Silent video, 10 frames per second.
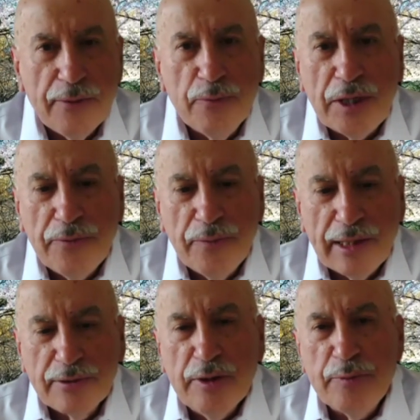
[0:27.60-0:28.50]
We
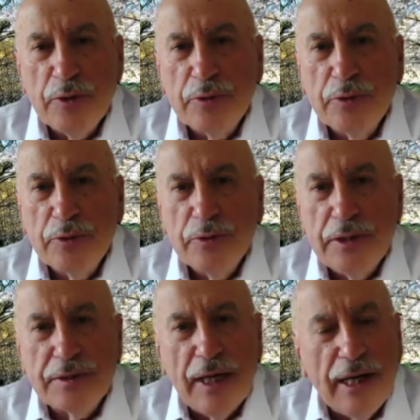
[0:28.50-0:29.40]
welcome you to
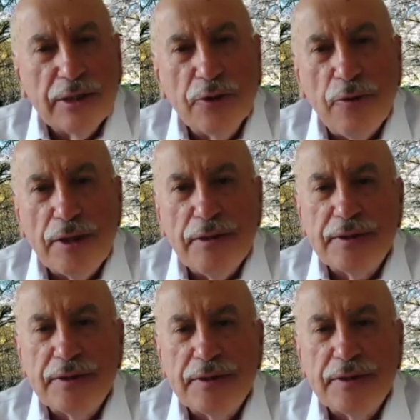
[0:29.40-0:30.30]
this ongoing
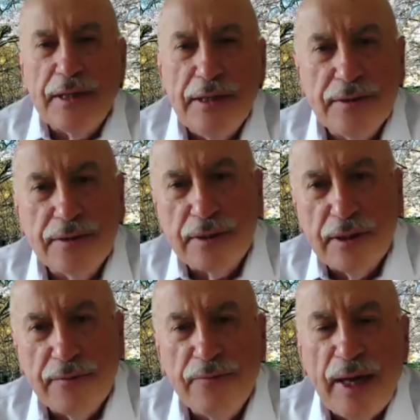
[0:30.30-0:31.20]
series
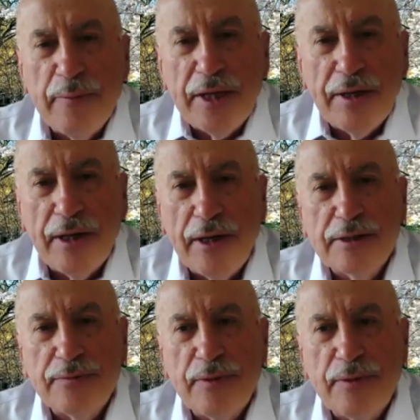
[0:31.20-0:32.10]
of
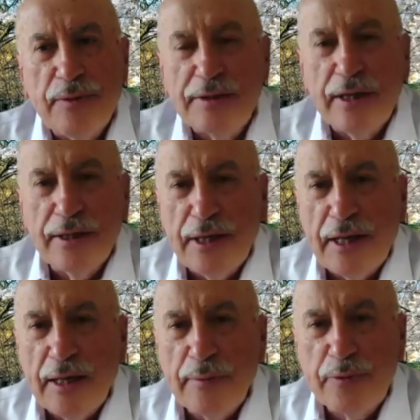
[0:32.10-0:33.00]
webinars we started in
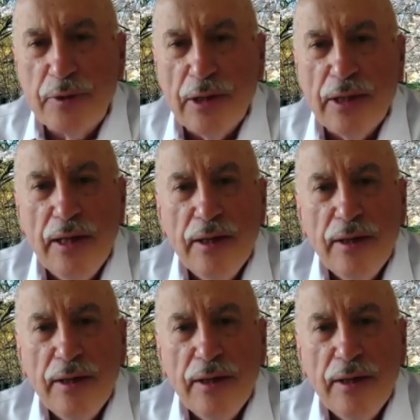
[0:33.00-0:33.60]
April,